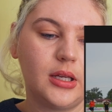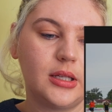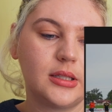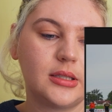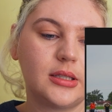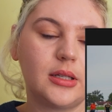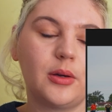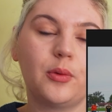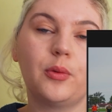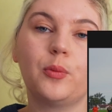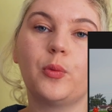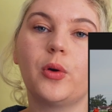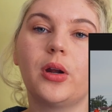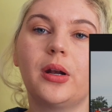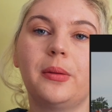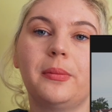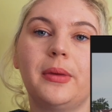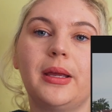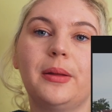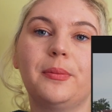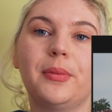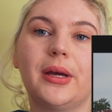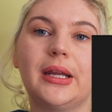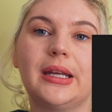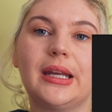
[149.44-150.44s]
So what I
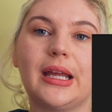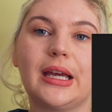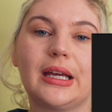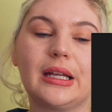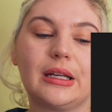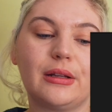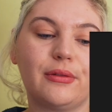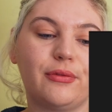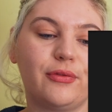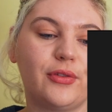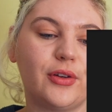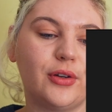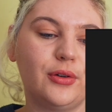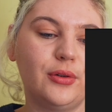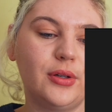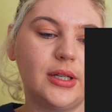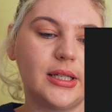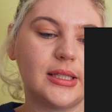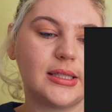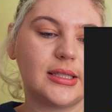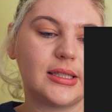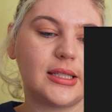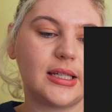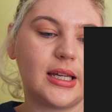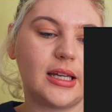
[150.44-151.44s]
mean by negative fill
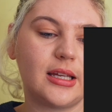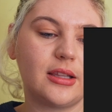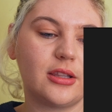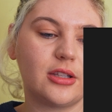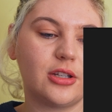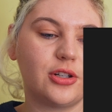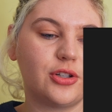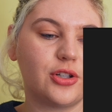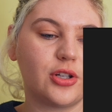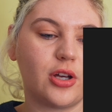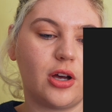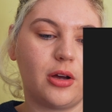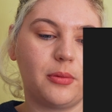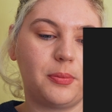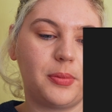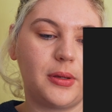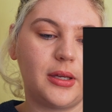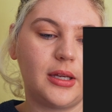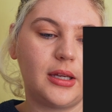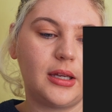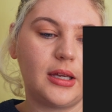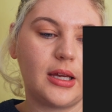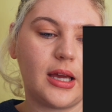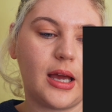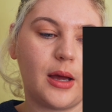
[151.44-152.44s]
is, see the top
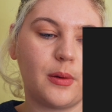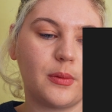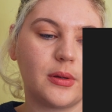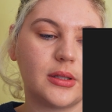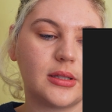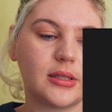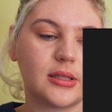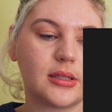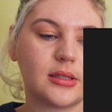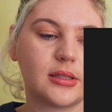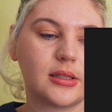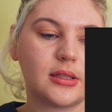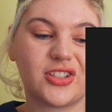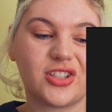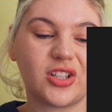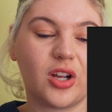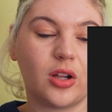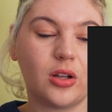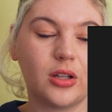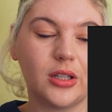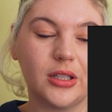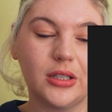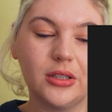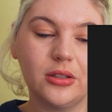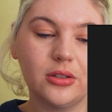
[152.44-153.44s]
here, how it's
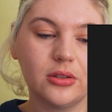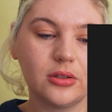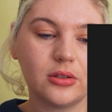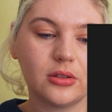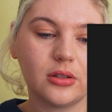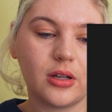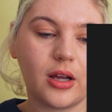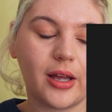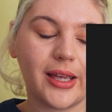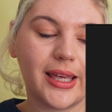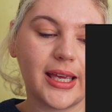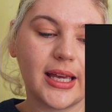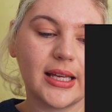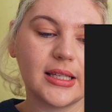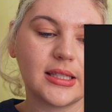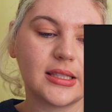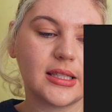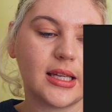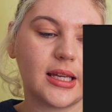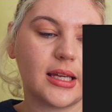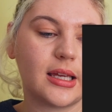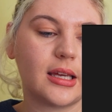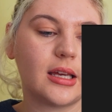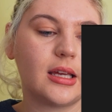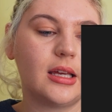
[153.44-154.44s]
solid, I guess,
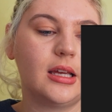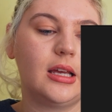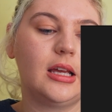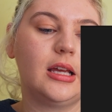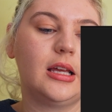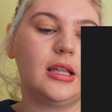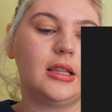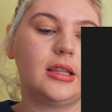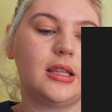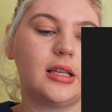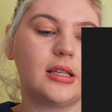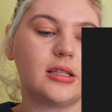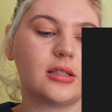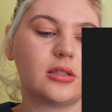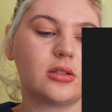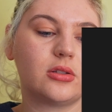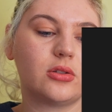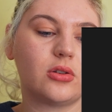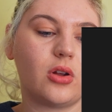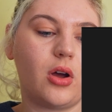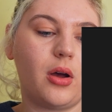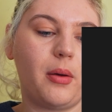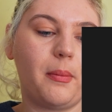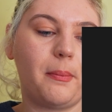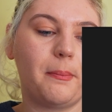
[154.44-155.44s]
like there's
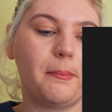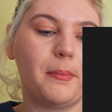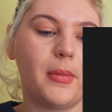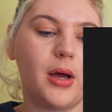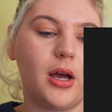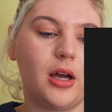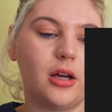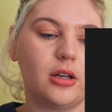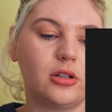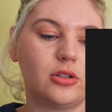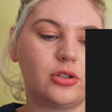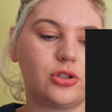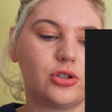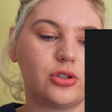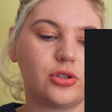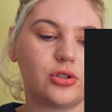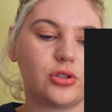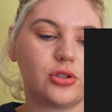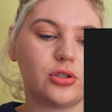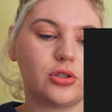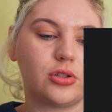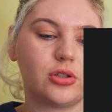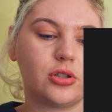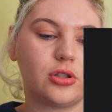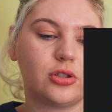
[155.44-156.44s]
not
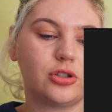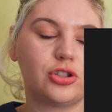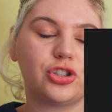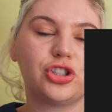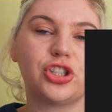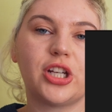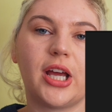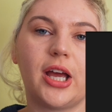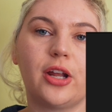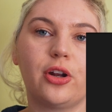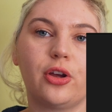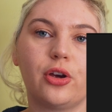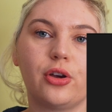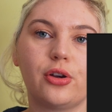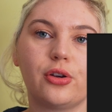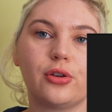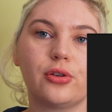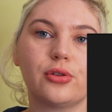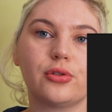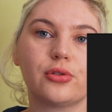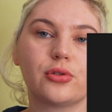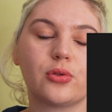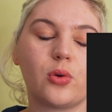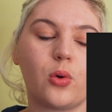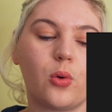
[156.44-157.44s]
much
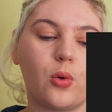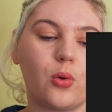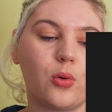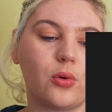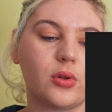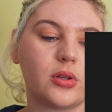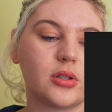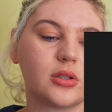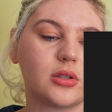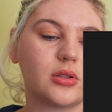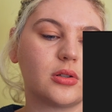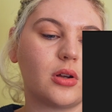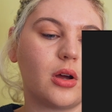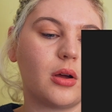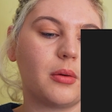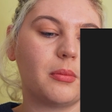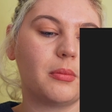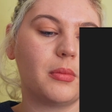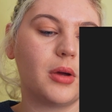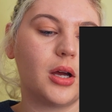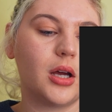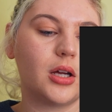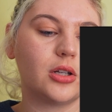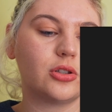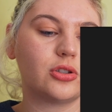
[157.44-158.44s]
shadows or there's not
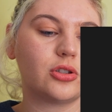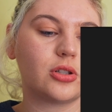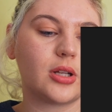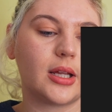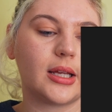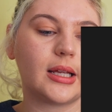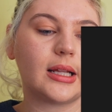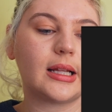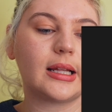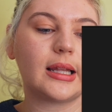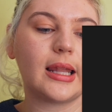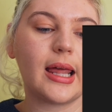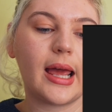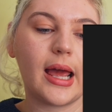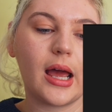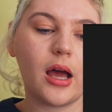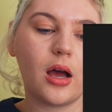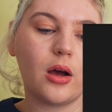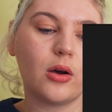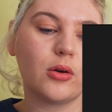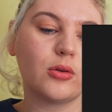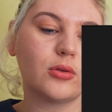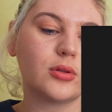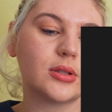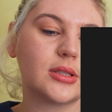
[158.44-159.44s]
much like
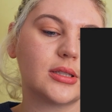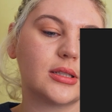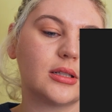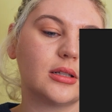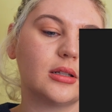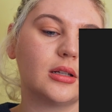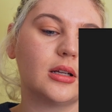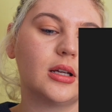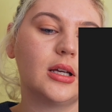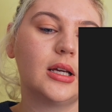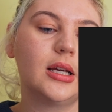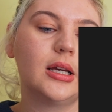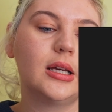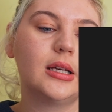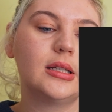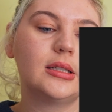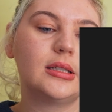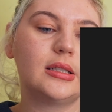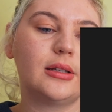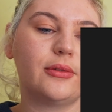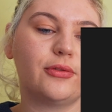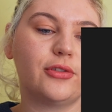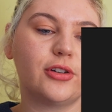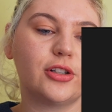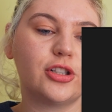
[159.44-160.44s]
clouds and
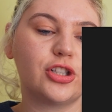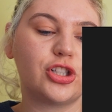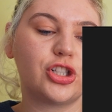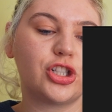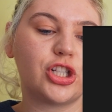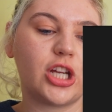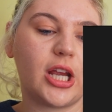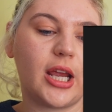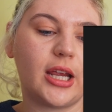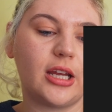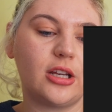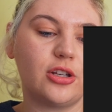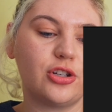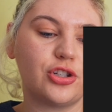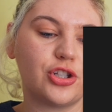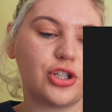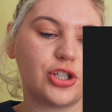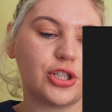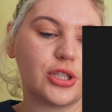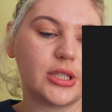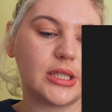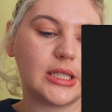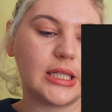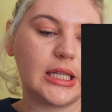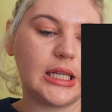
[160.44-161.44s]
different
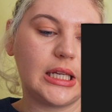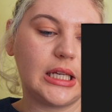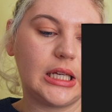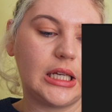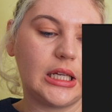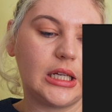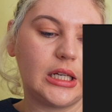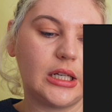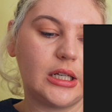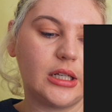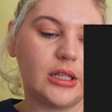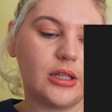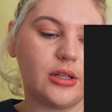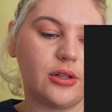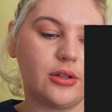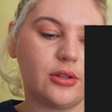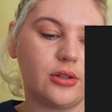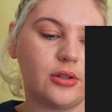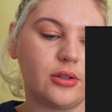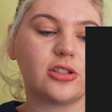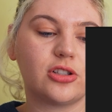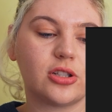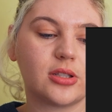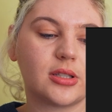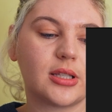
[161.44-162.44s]
changes in,
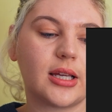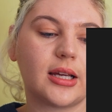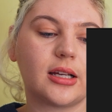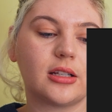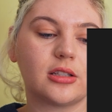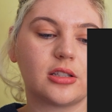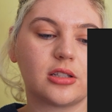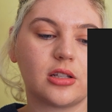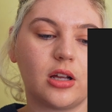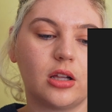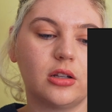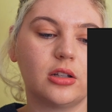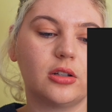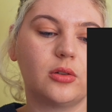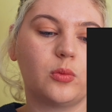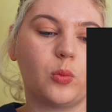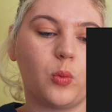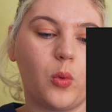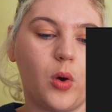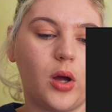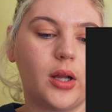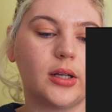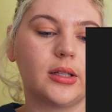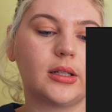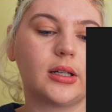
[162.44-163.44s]
it's just like a solid
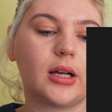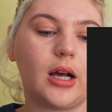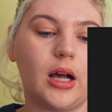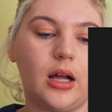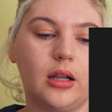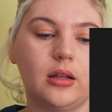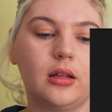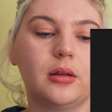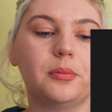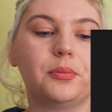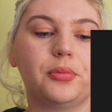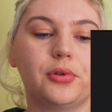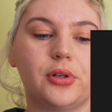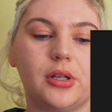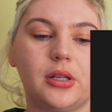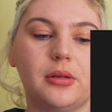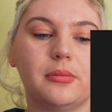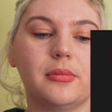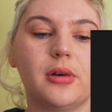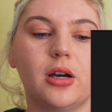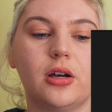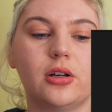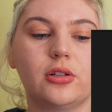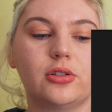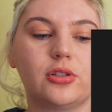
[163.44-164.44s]
one color pretty
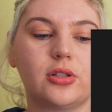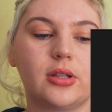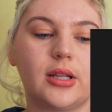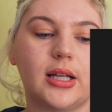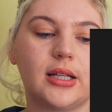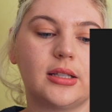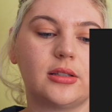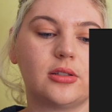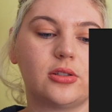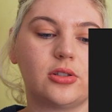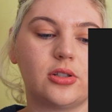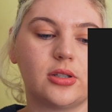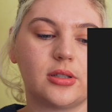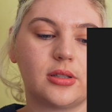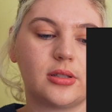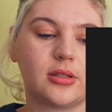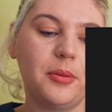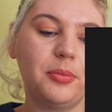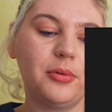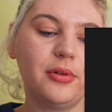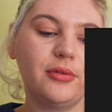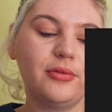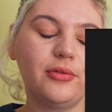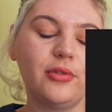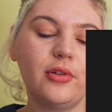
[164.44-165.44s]
much. And that's just, I
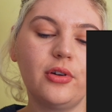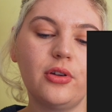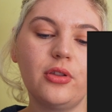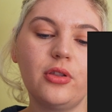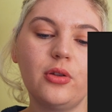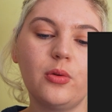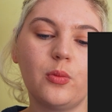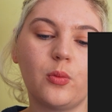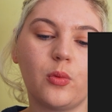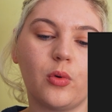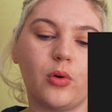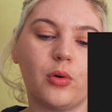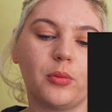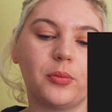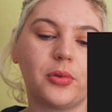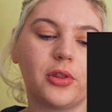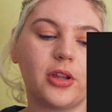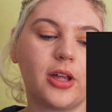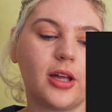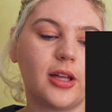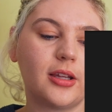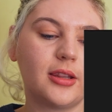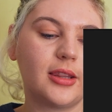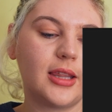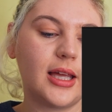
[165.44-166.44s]
prefer the warmth.
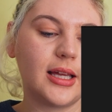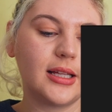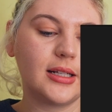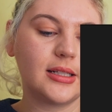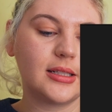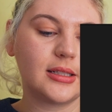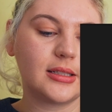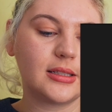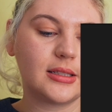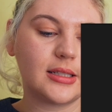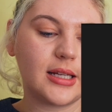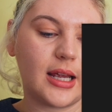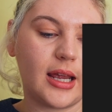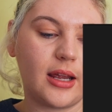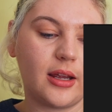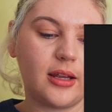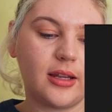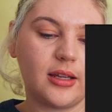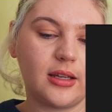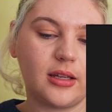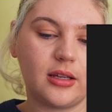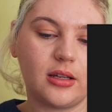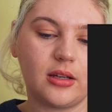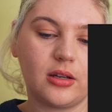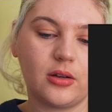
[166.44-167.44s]
That
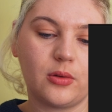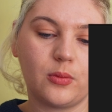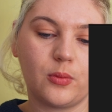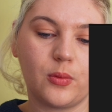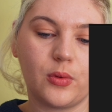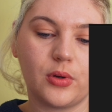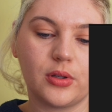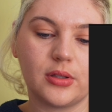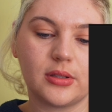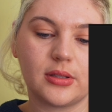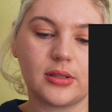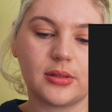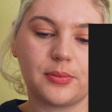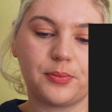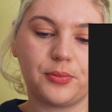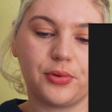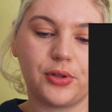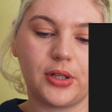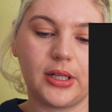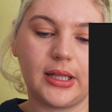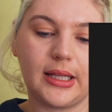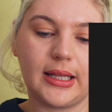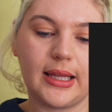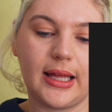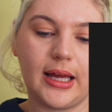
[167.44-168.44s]
day was
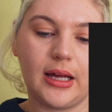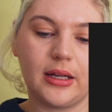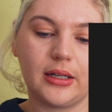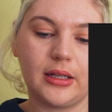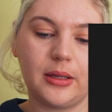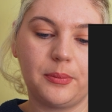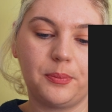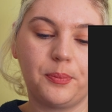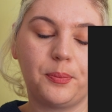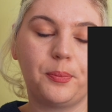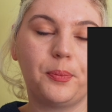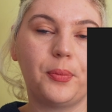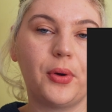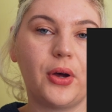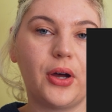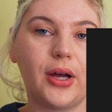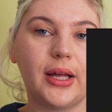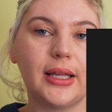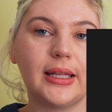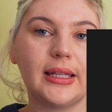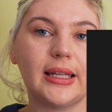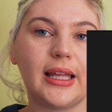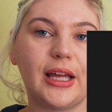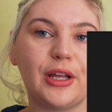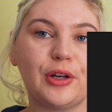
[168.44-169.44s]
pretty cloudy,
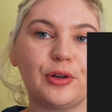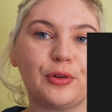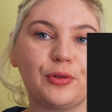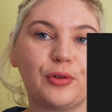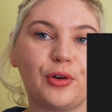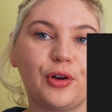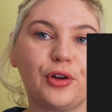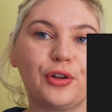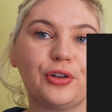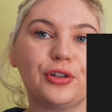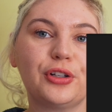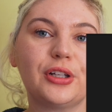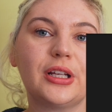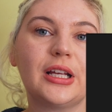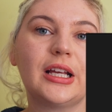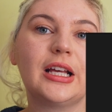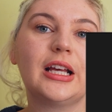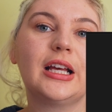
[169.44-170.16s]
but later on